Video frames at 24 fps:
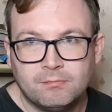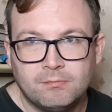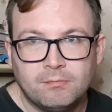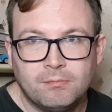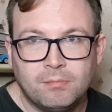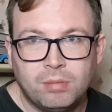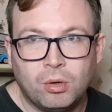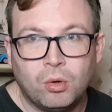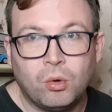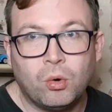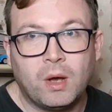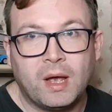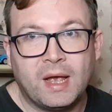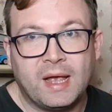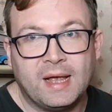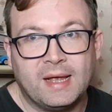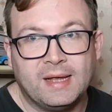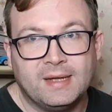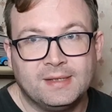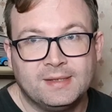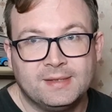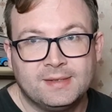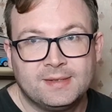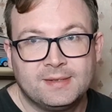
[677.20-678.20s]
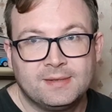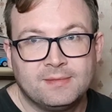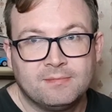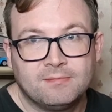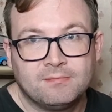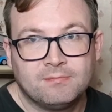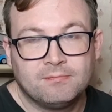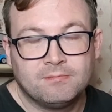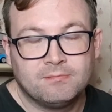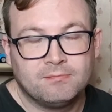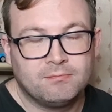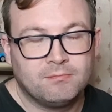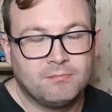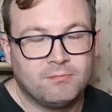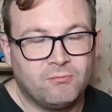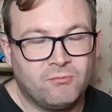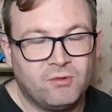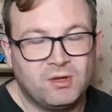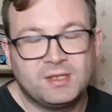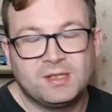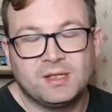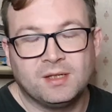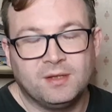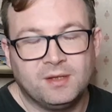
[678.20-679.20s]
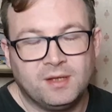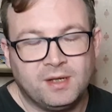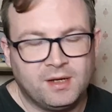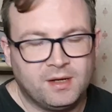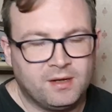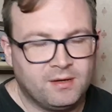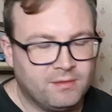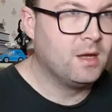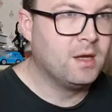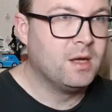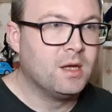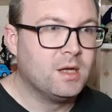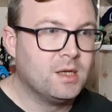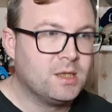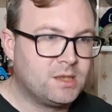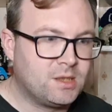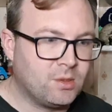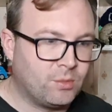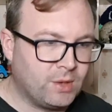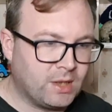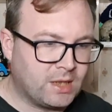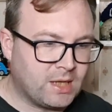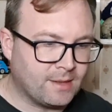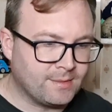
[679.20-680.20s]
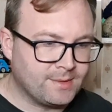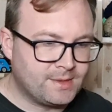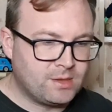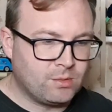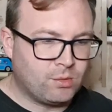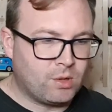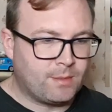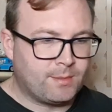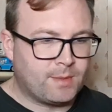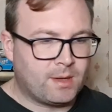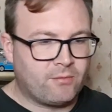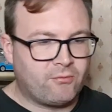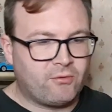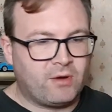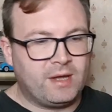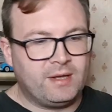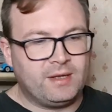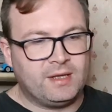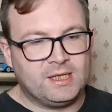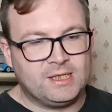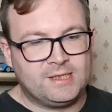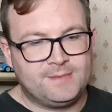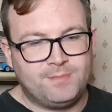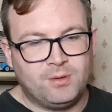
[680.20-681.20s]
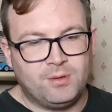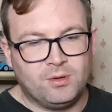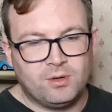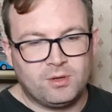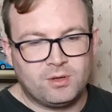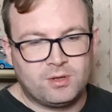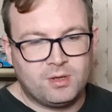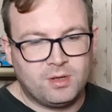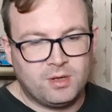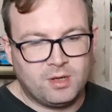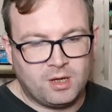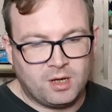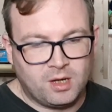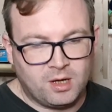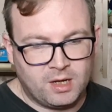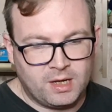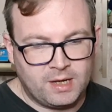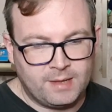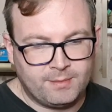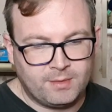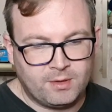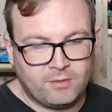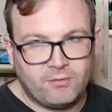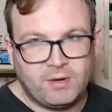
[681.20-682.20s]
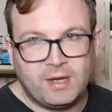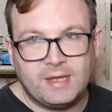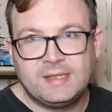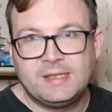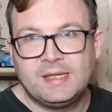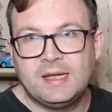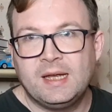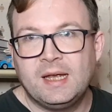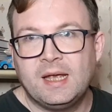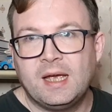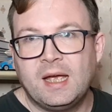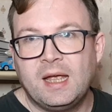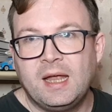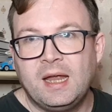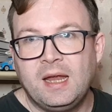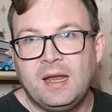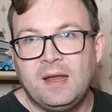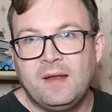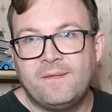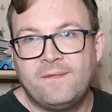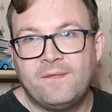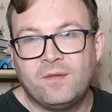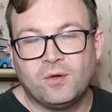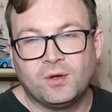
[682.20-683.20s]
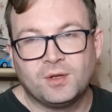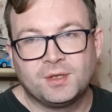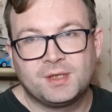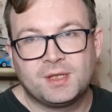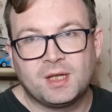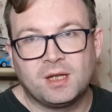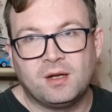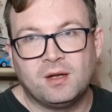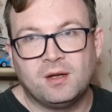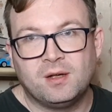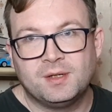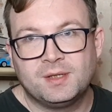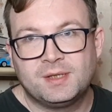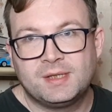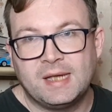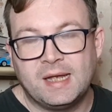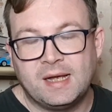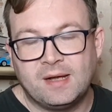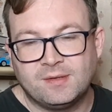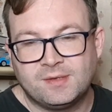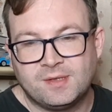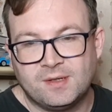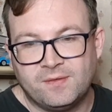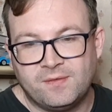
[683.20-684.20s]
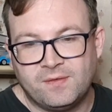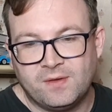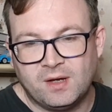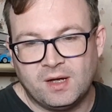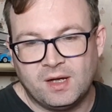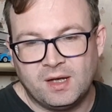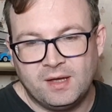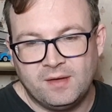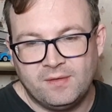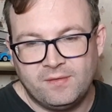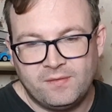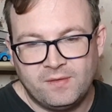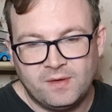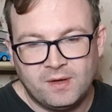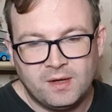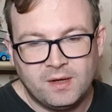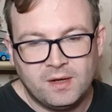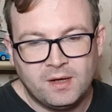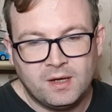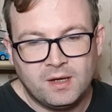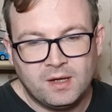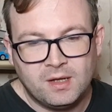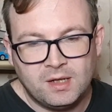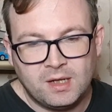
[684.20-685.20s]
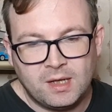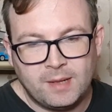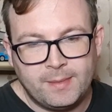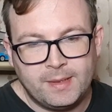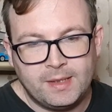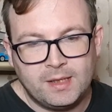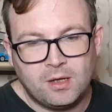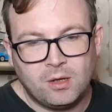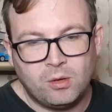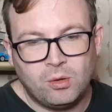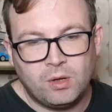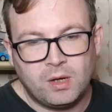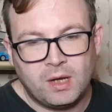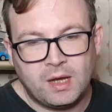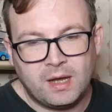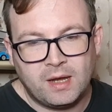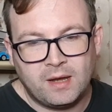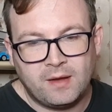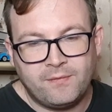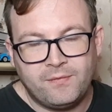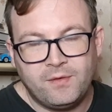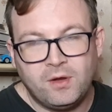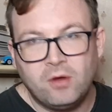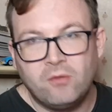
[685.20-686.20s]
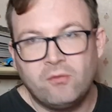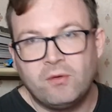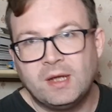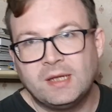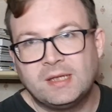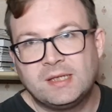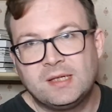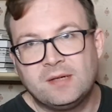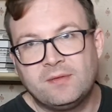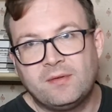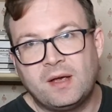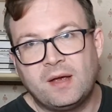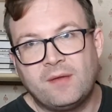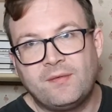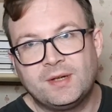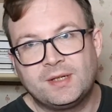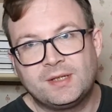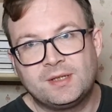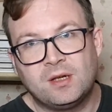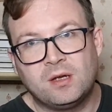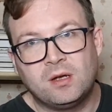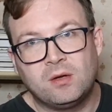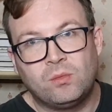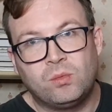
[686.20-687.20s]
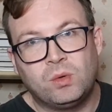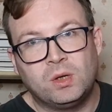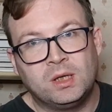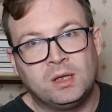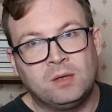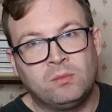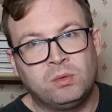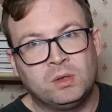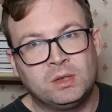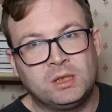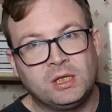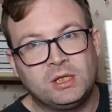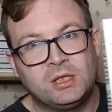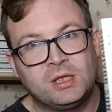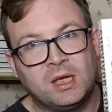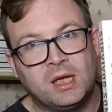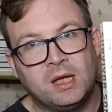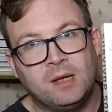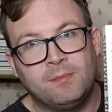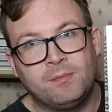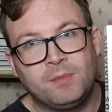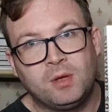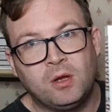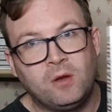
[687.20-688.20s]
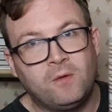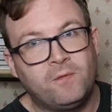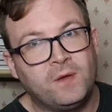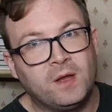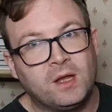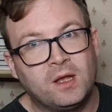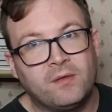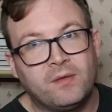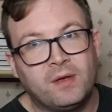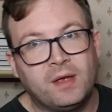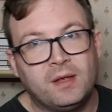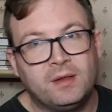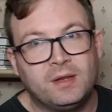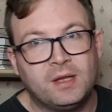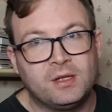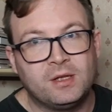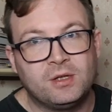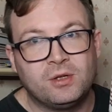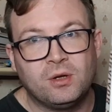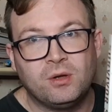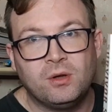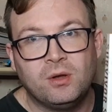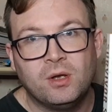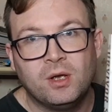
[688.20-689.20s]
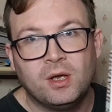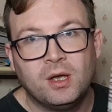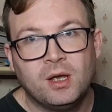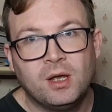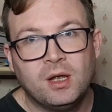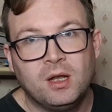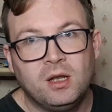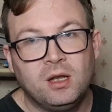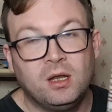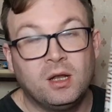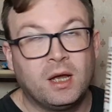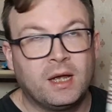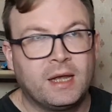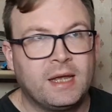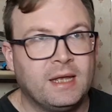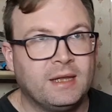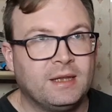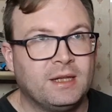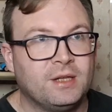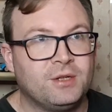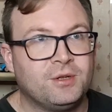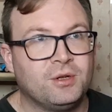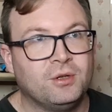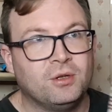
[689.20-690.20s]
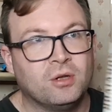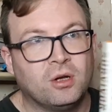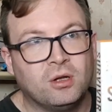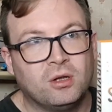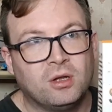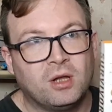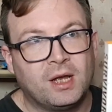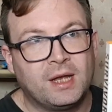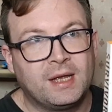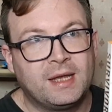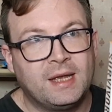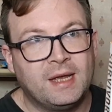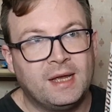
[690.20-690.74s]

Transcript: Paul has written. So when it comes to what I'm going to rate this book, I'm going to rate it a 4 stars out of 5. Let me know, have you read Survivor Song? Well, what did um, you think of it? Did you like it? Did you not like